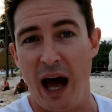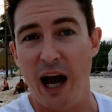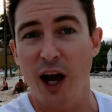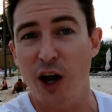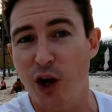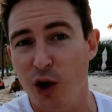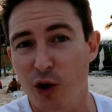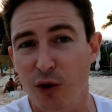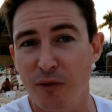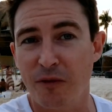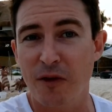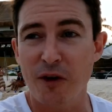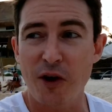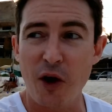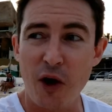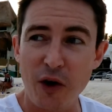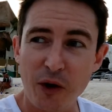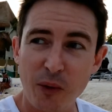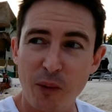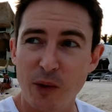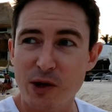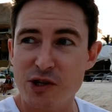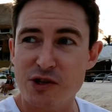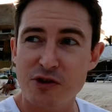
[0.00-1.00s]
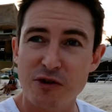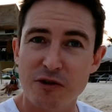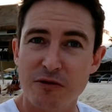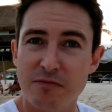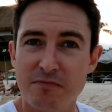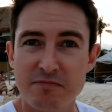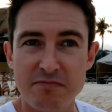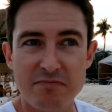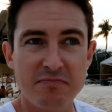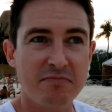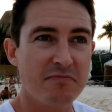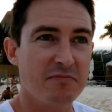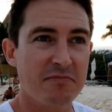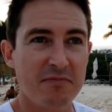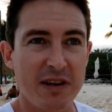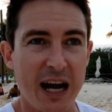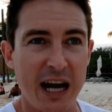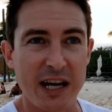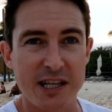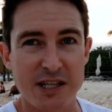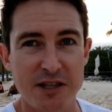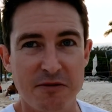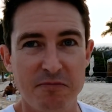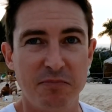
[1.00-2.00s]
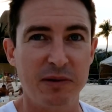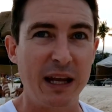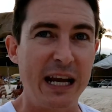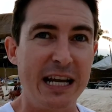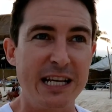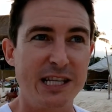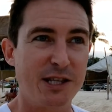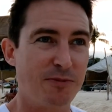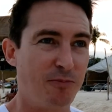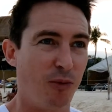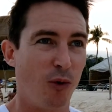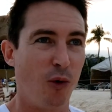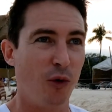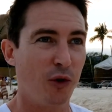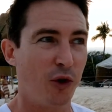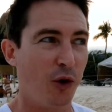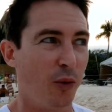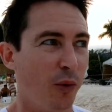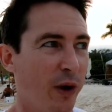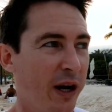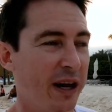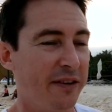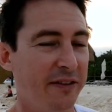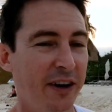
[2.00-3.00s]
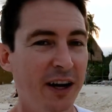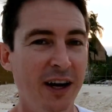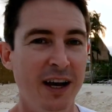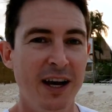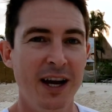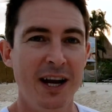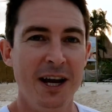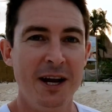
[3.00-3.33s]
uncle for going to watch your cousin play sport or whatever?